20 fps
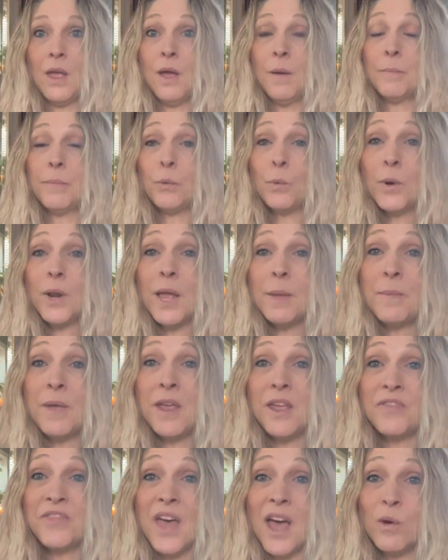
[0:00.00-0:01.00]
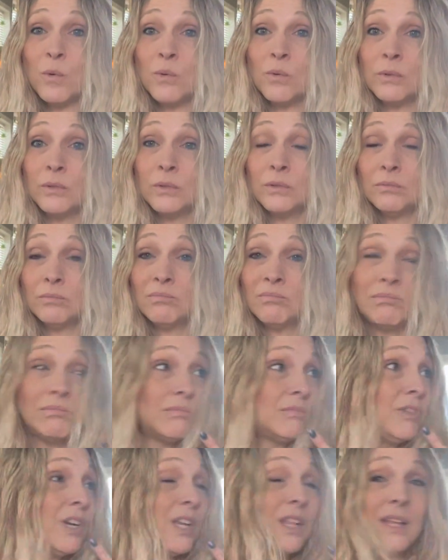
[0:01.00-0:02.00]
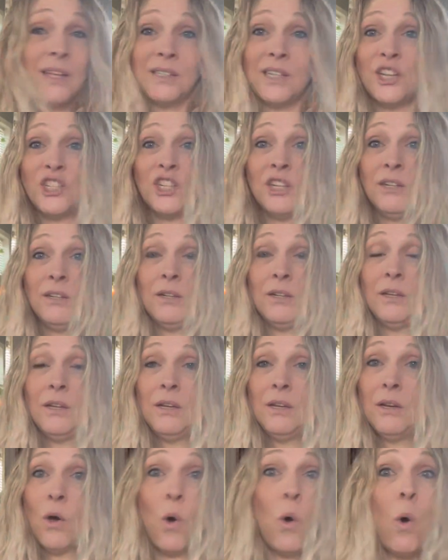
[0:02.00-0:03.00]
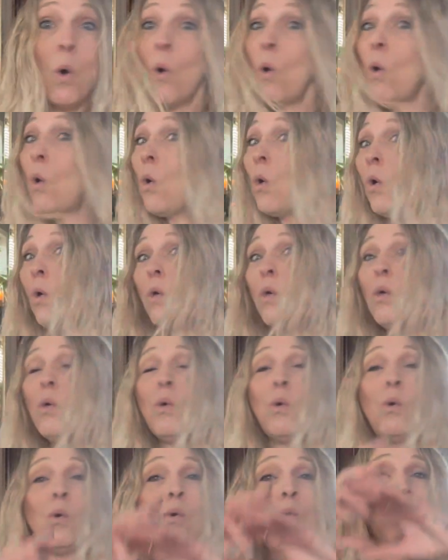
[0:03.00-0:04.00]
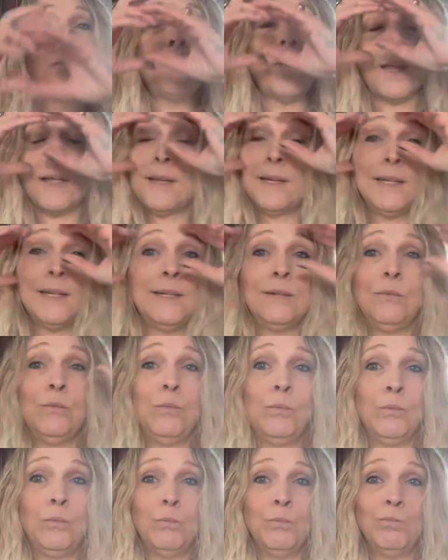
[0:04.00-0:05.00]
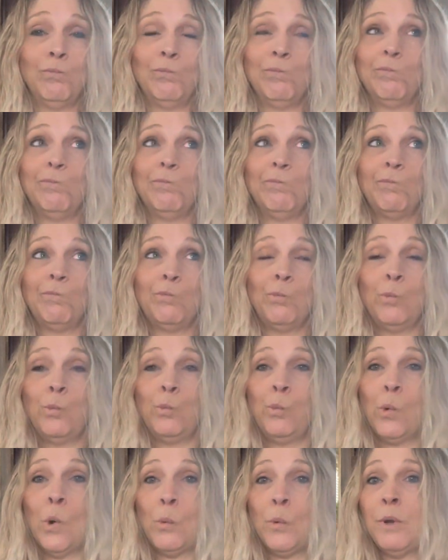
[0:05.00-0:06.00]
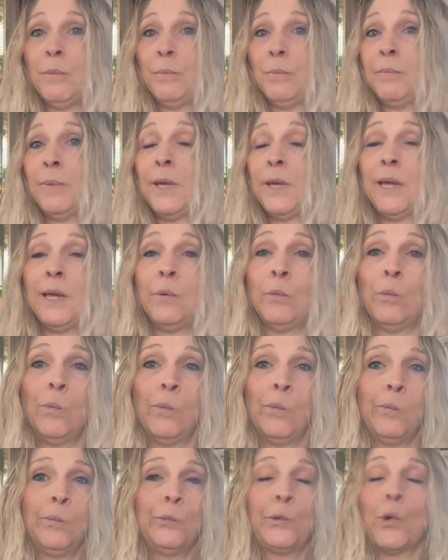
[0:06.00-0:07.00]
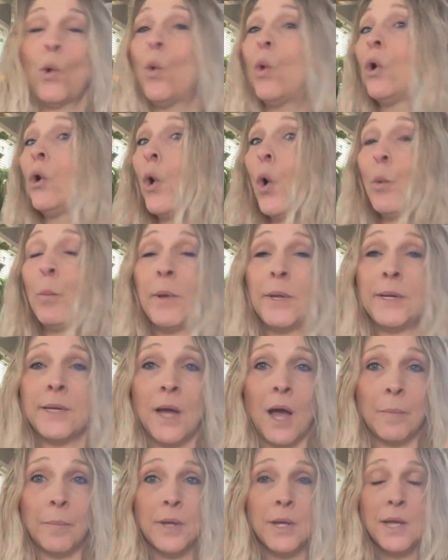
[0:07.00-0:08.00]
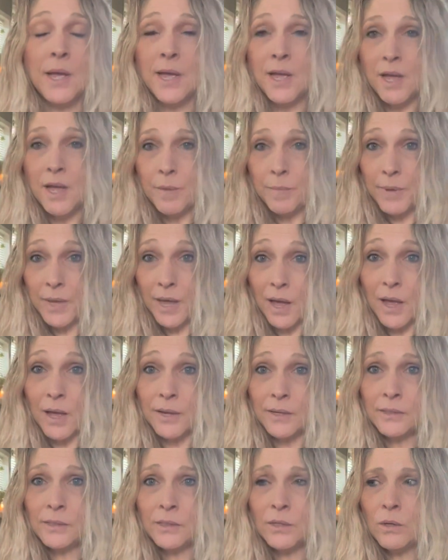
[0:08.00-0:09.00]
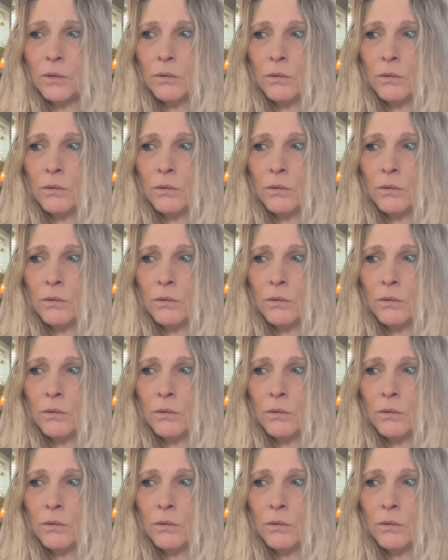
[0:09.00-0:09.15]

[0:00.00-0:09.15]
But when I made that realization, a whole fucking, what would it be, door opened up. Because,